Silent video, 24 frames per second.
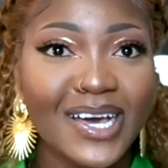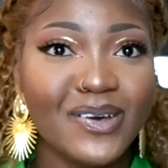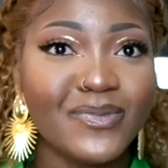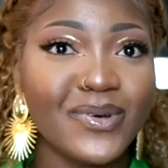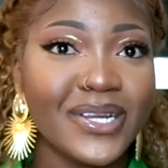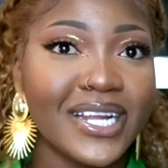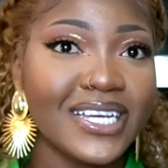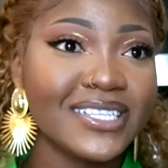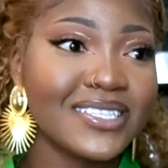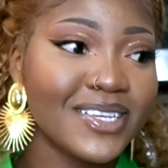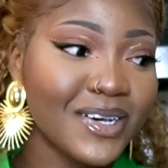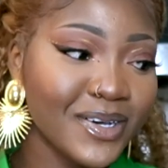And
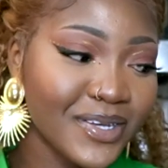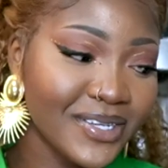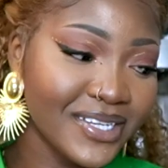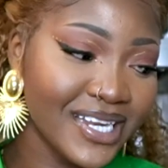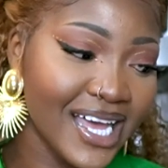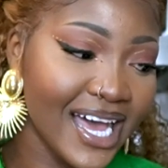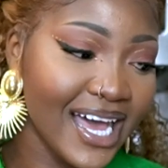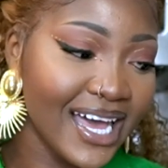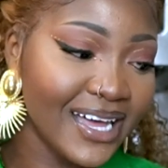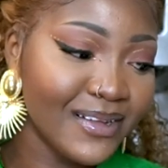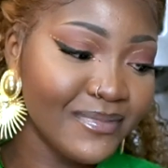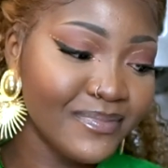when I tell you
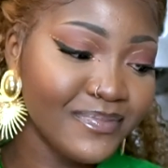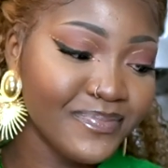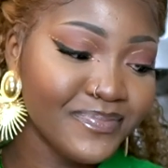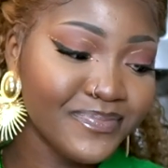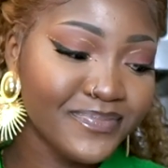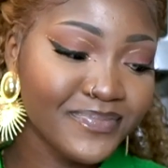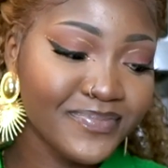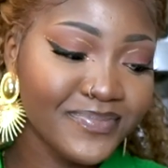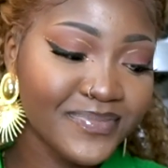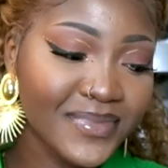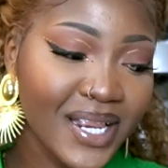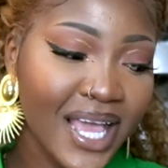that
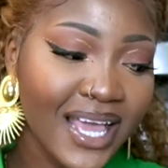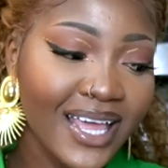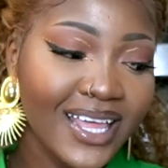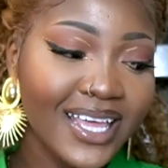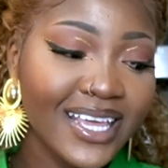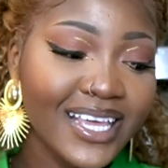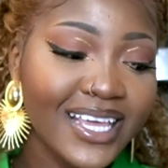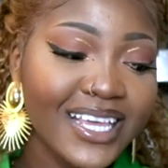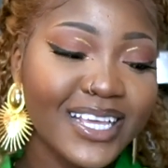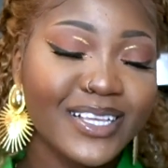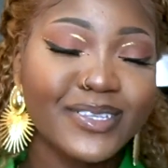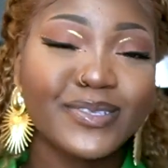
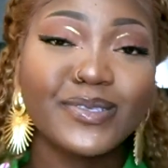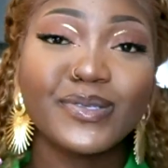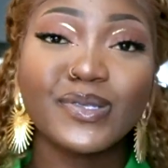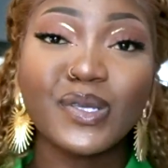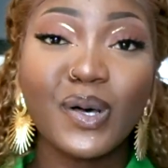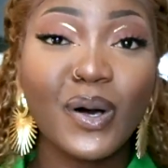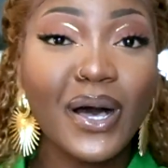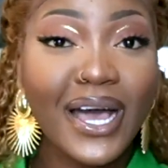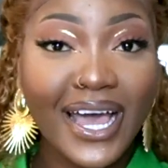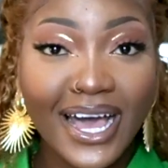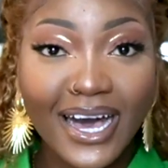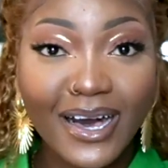it's
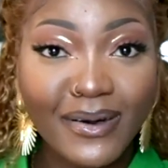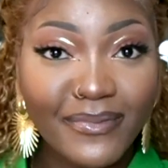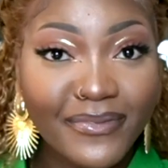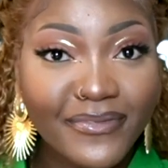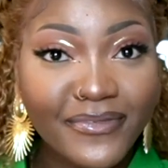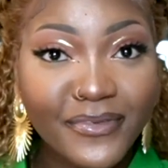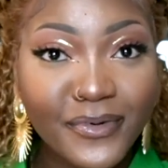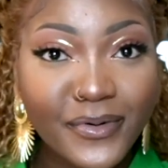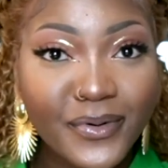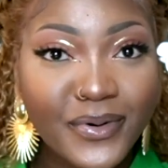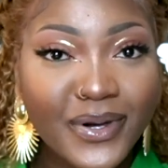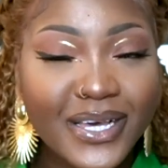so
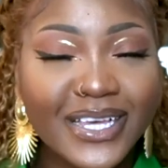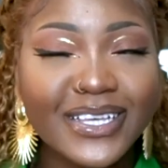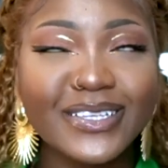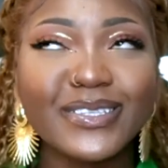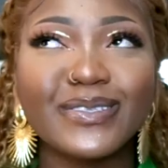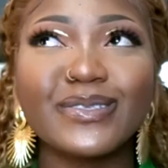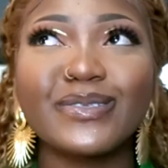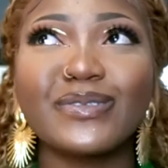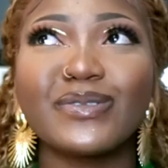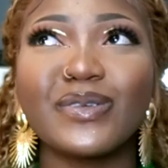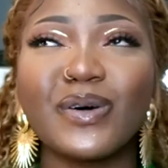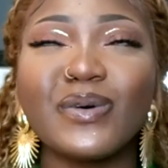helpful
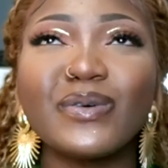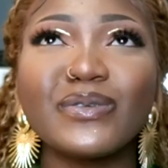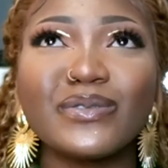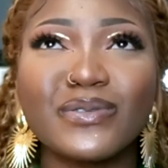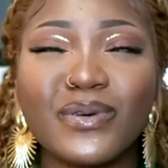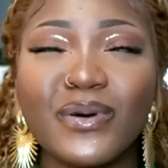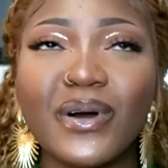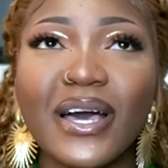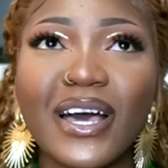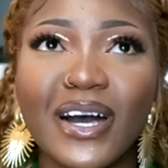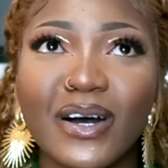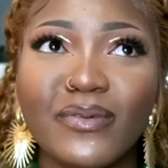it's so
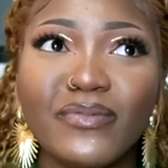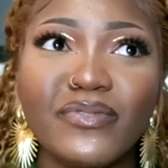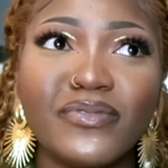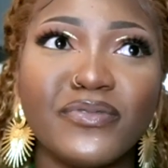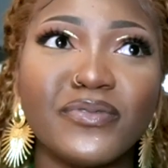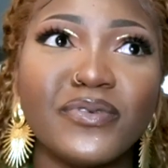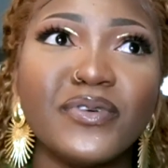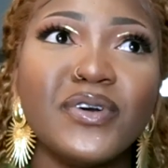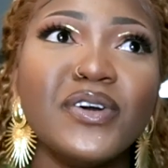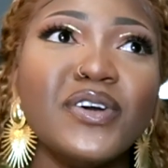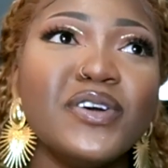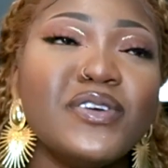so
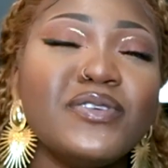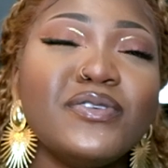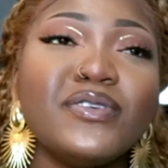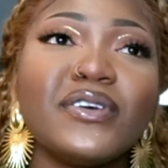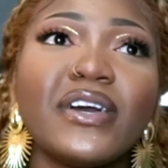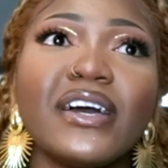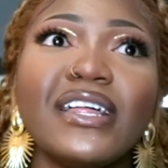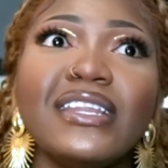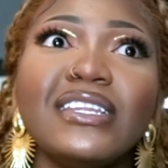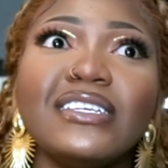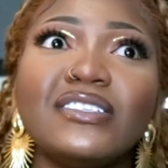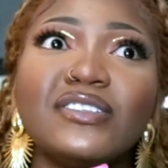helpful you
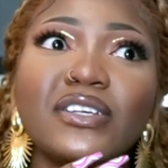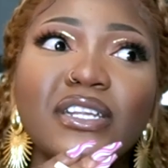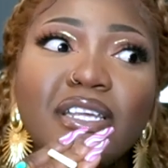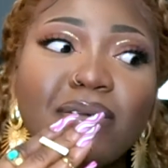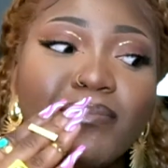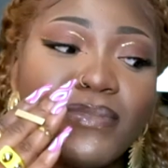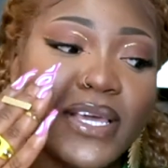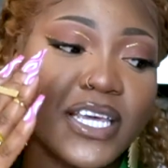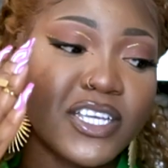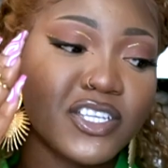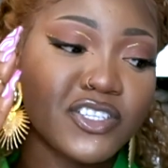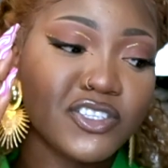can
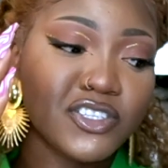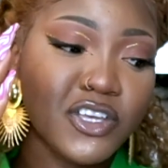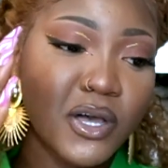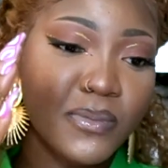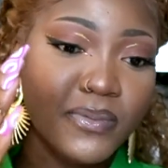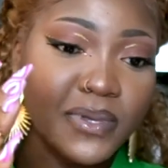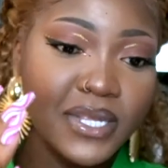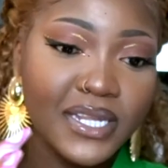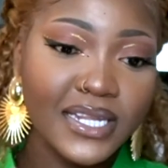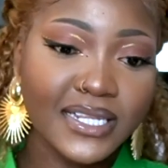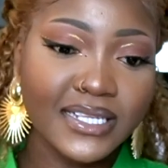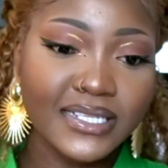literally make
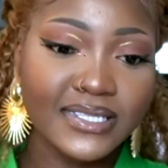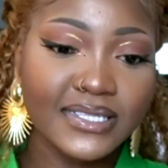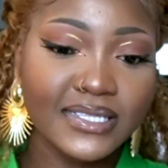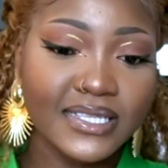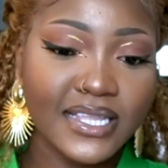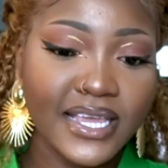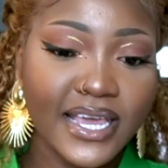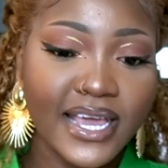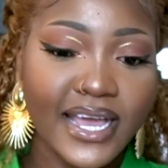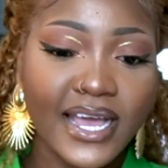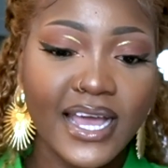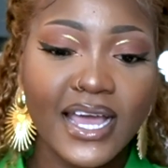shopping lists
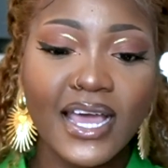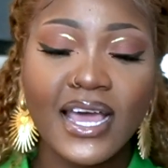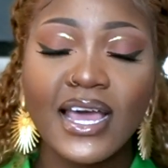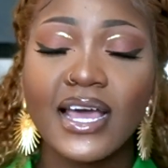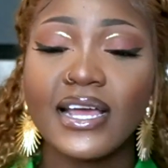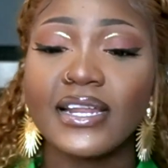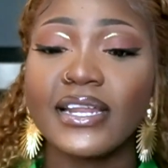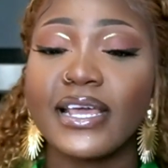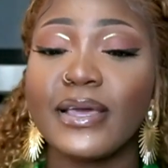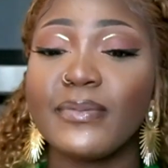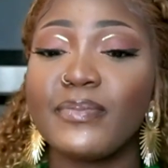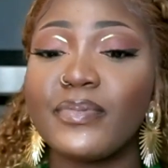there
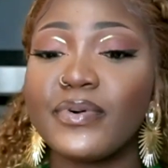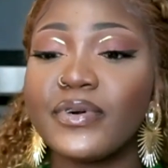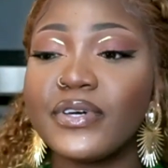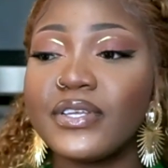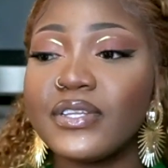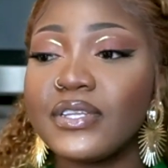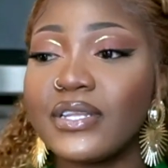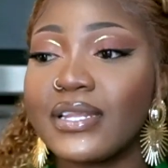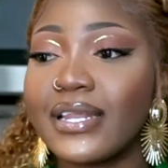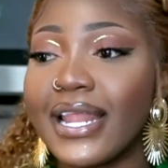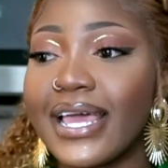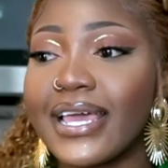they
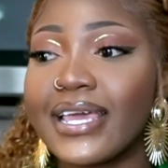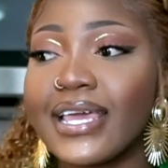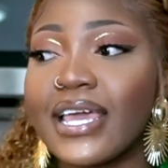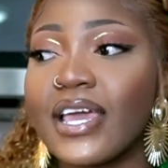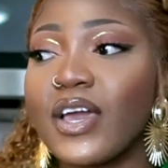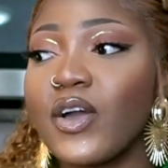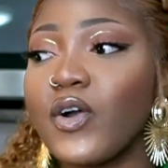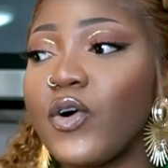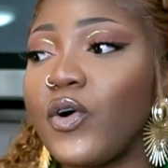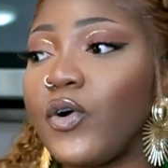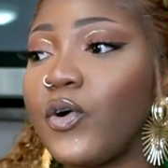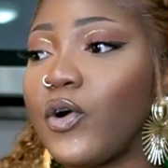put like
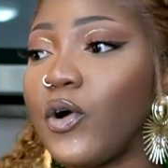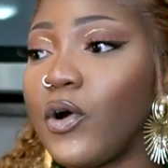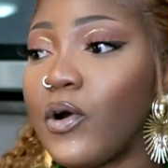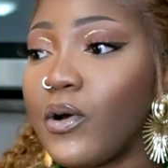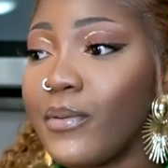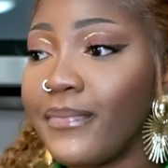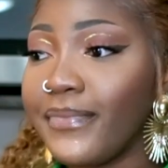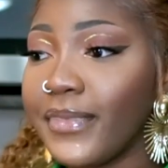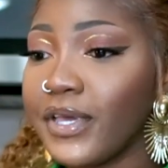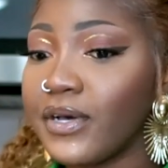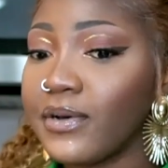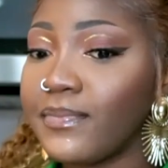a
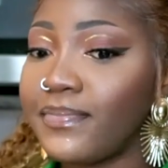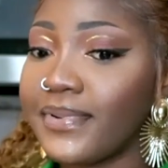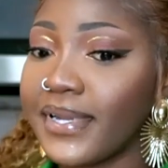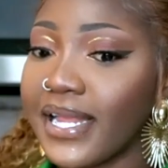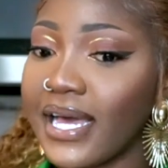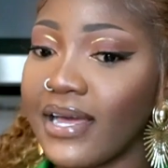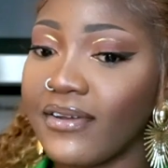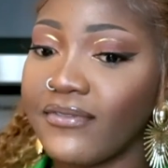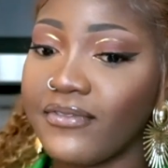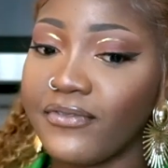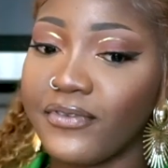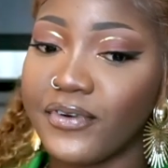whole meal
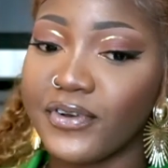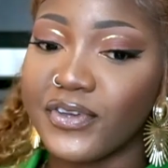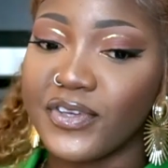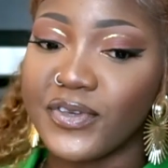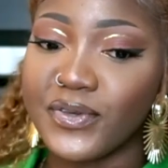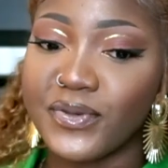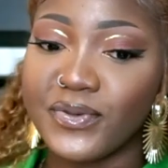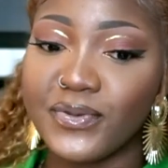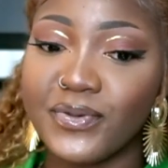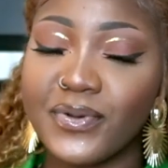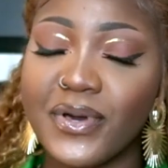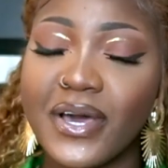plan for
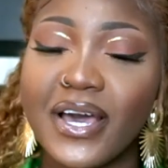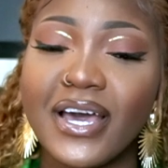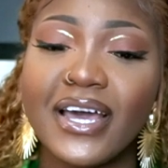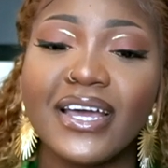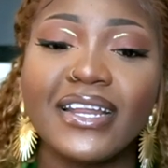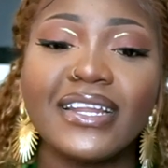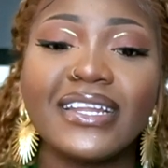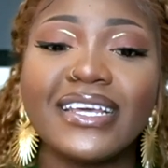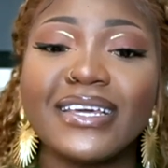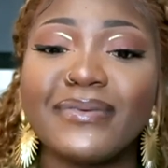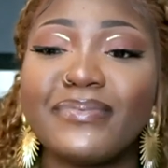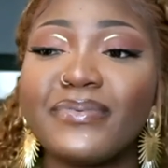you
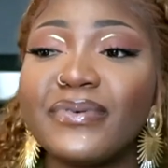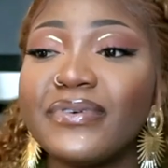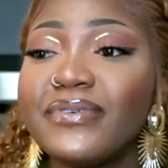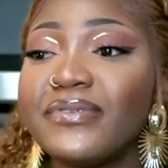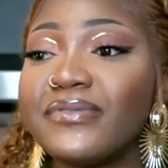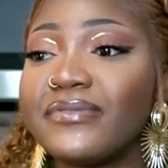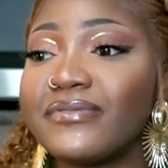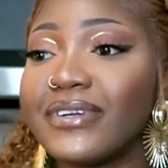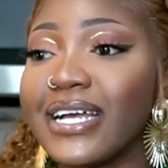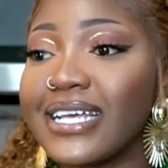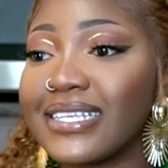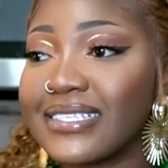they
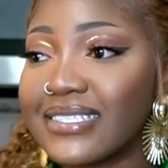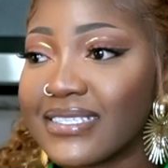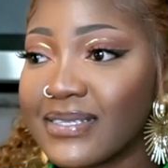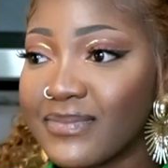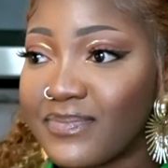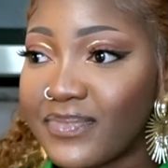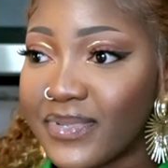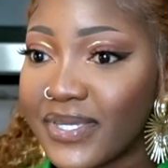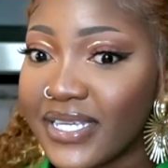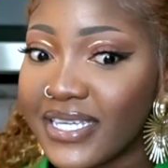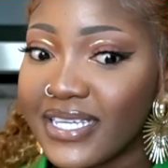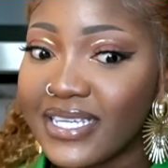put
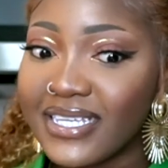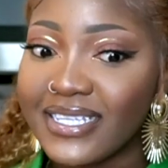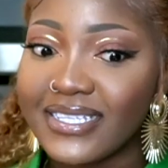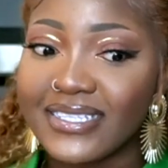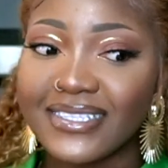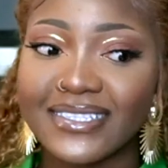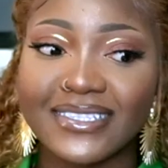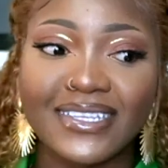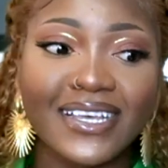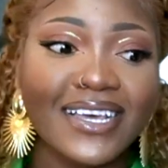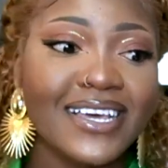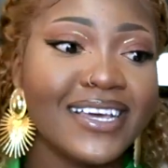
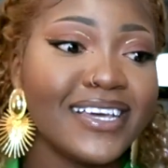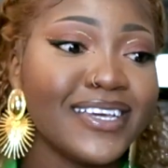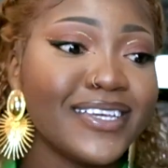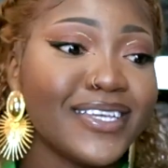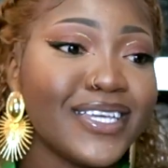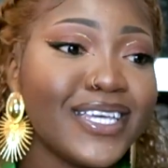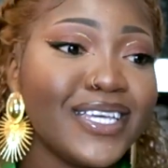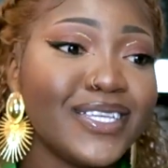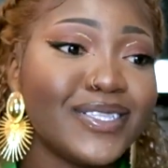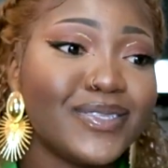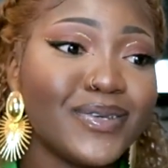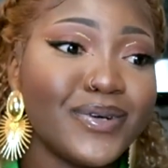recipes
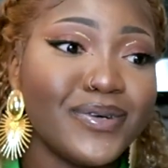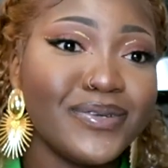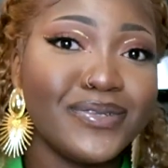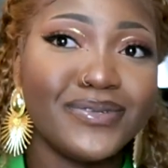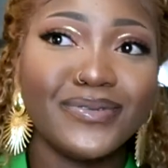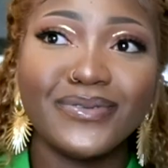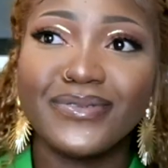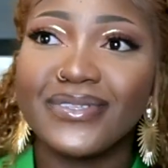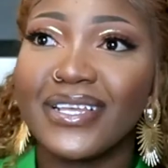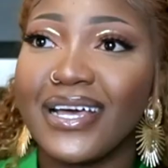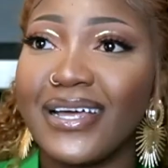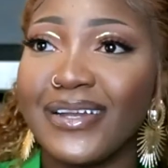keto
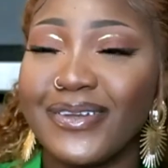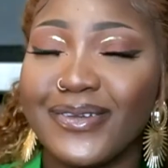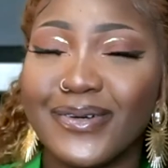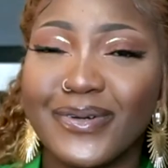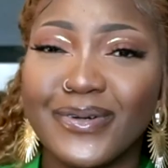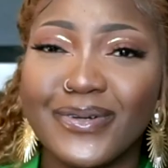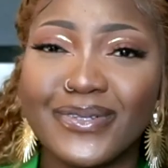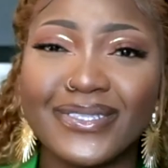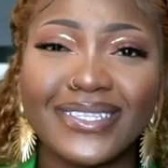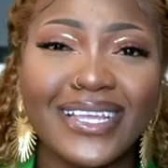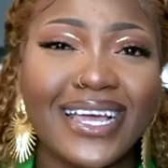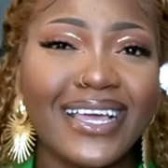do's and
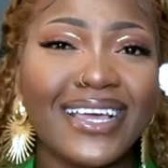don'ts.